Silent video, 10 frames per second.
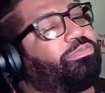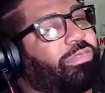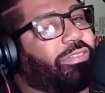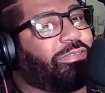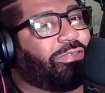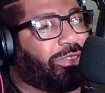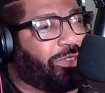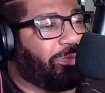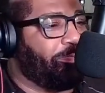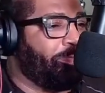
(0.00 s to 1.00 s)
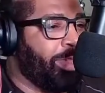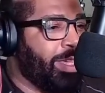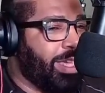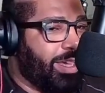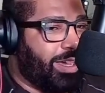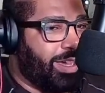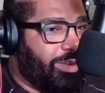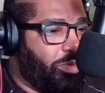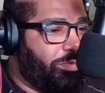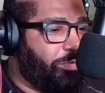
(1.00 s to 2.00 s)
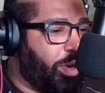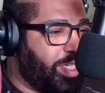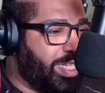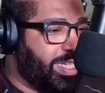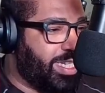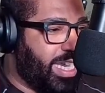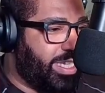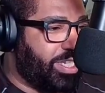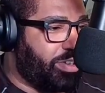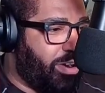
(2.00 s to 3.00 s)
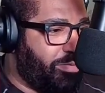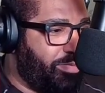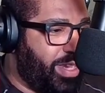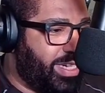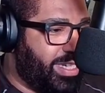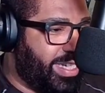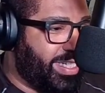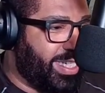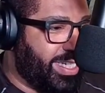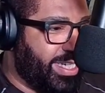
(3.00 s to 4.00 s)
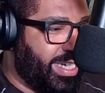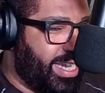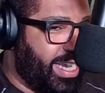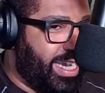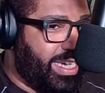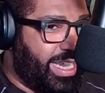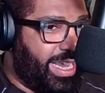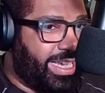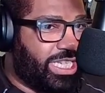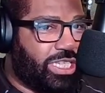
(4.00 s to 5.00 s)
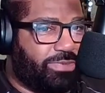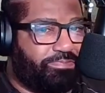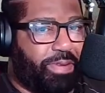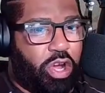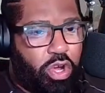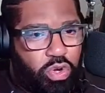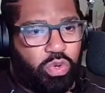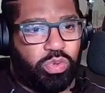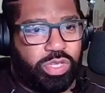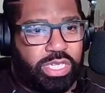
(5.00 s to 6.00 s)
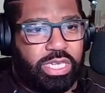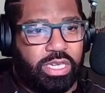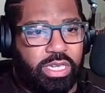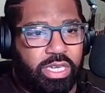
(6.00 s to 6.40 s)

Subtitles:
brutal. What Verzuz did, this R&B edition, it exposed